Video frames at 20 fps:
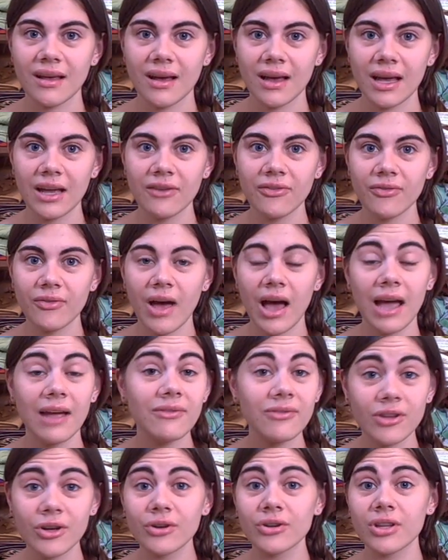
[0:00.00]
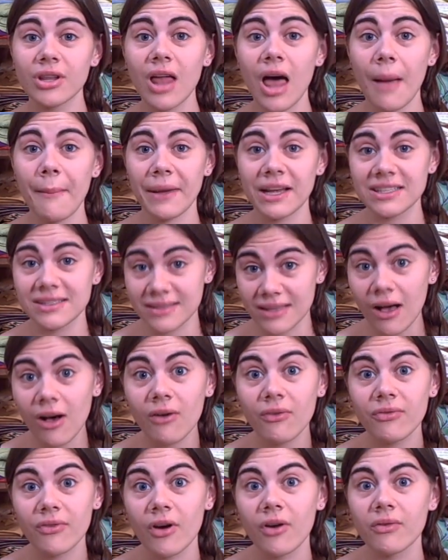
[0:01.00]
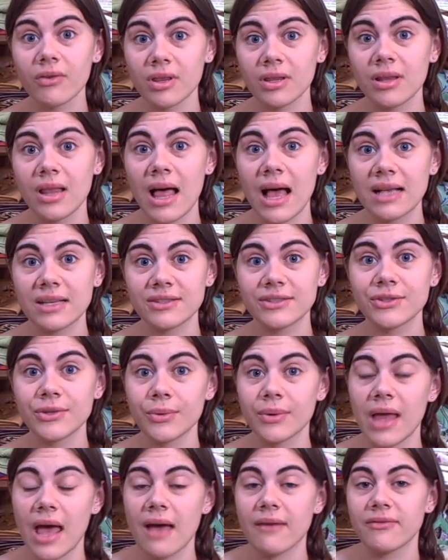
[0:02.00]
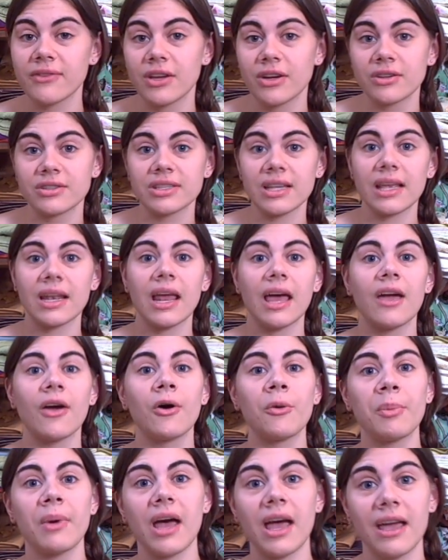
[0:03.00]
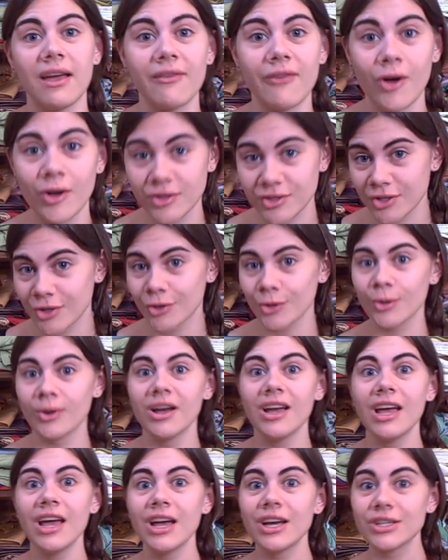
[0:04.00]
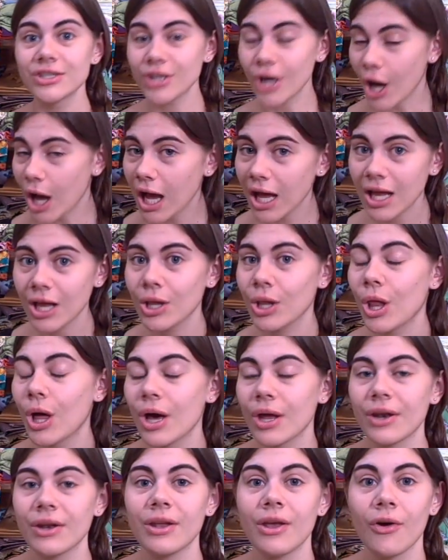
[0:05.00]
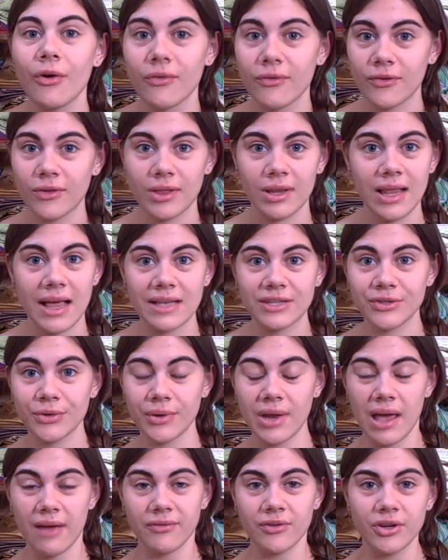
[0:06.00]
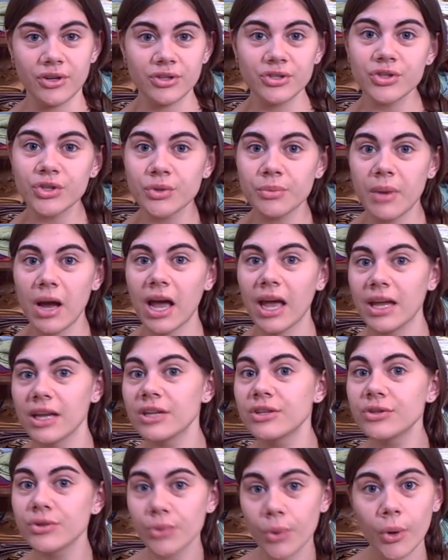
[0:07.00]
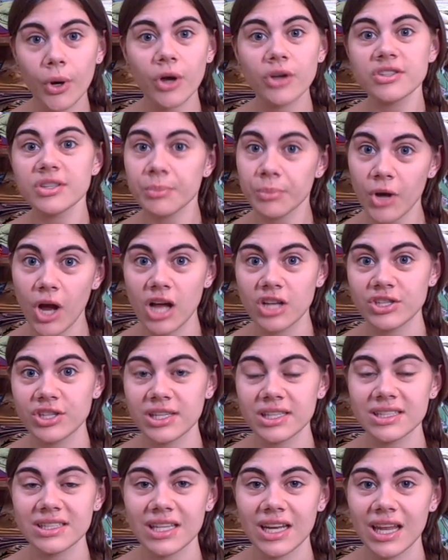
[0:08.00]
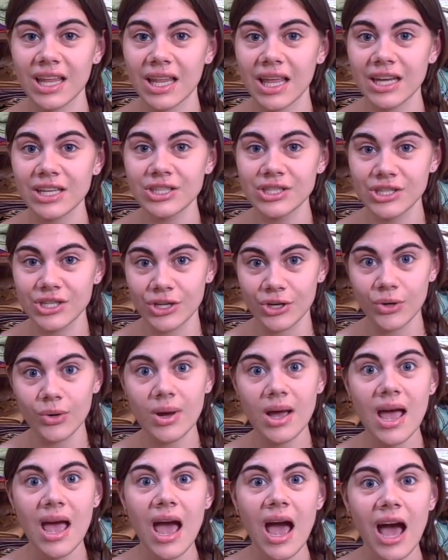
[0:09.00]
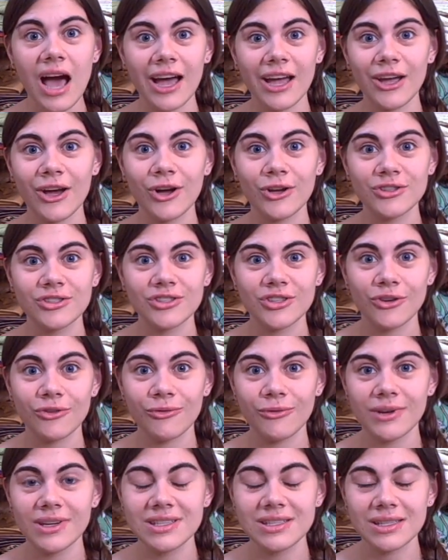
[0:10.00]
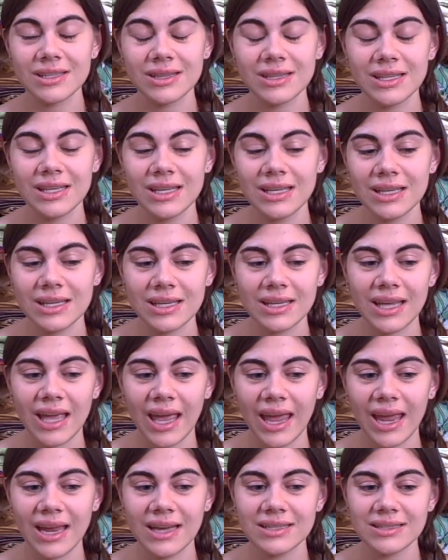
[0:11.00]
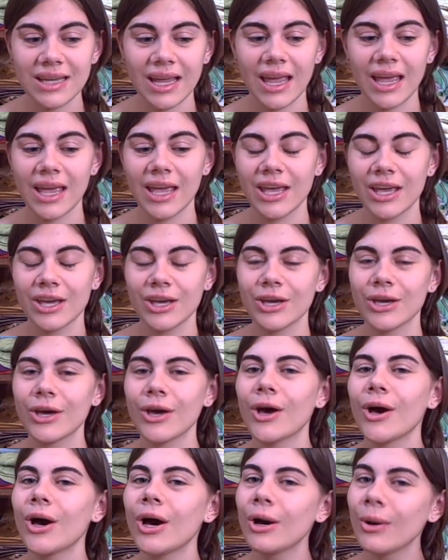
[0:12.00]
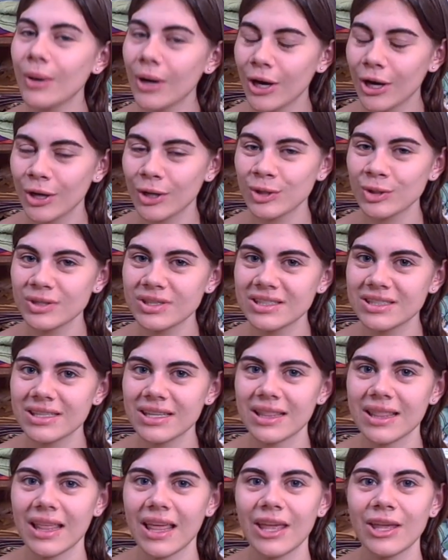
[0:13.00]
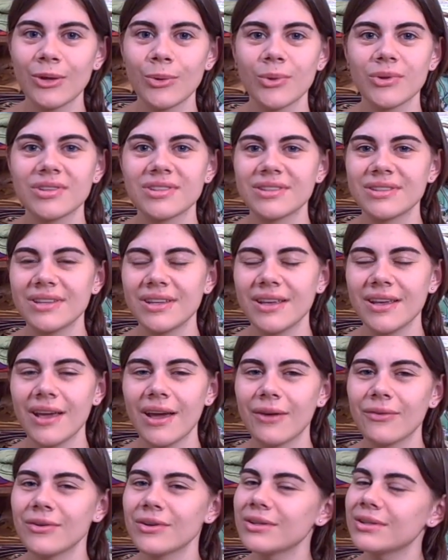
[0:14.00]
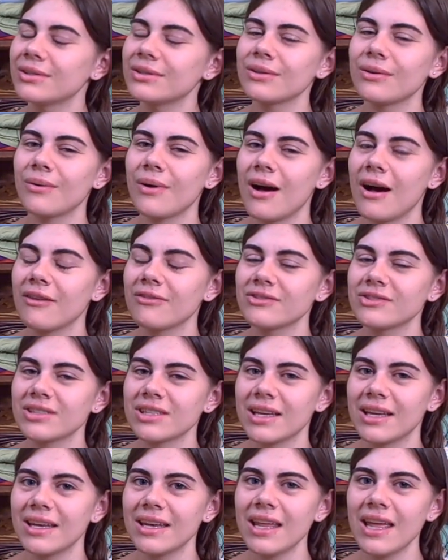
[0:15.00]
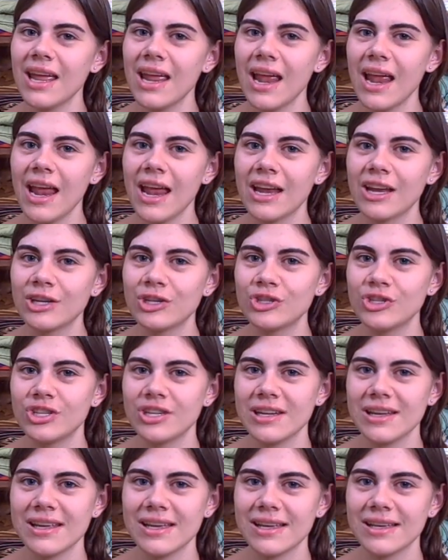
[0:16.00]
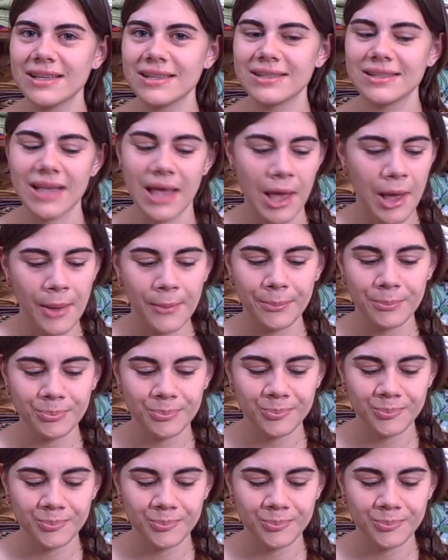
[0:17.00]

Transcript: I've learned a lot myself over the last 2.5 years, and I hope I have also taught a lot over the last 2.5 years through my tutorials and projects that I like to do. I also recently gained a co-host that you will see every so often. She is a